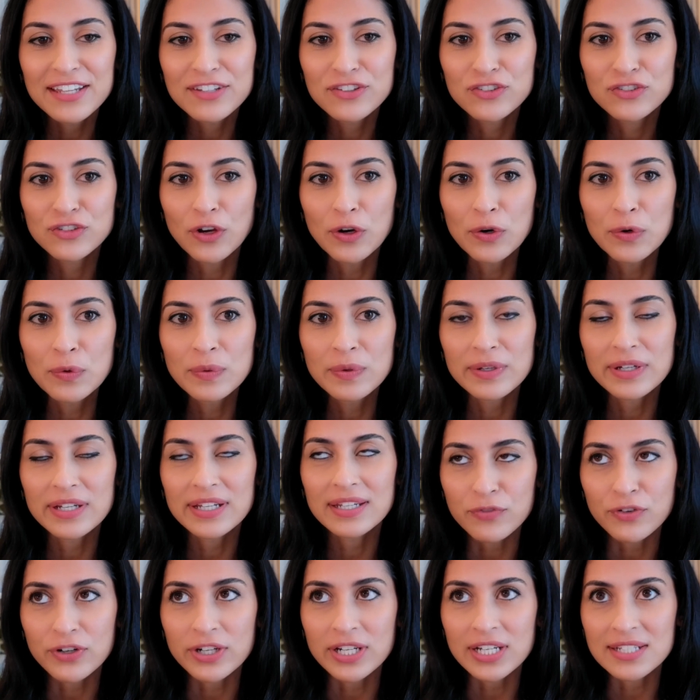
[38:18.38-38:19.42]
And that's so
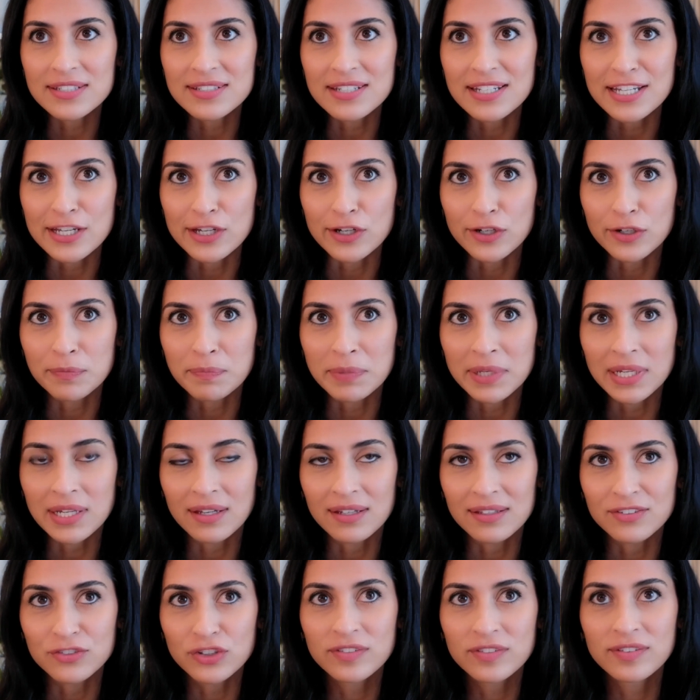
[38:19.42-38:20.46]
comforting to hear
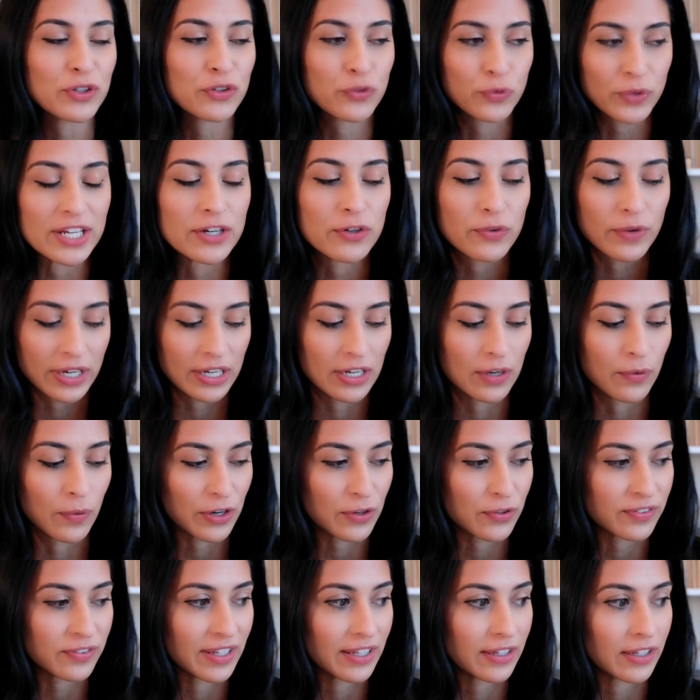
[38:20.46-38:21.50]
because I'm just reiterating
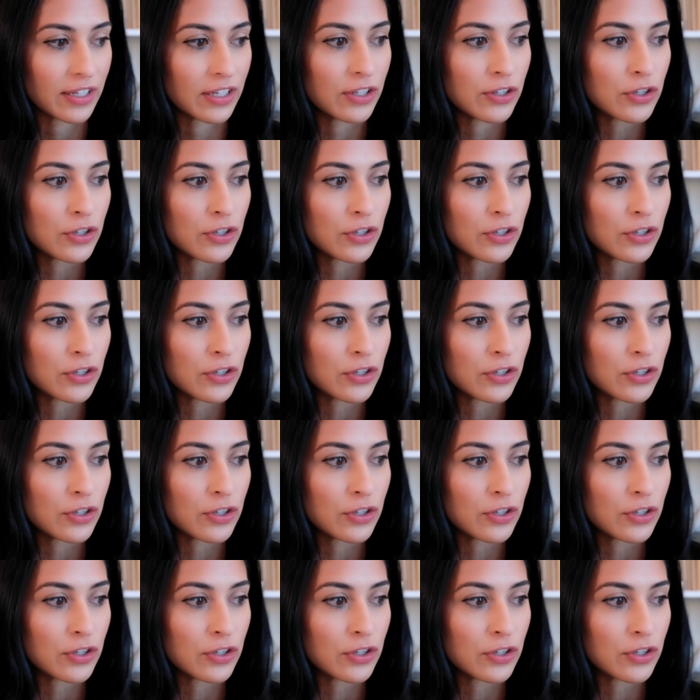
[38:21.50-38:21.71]
what you're saying.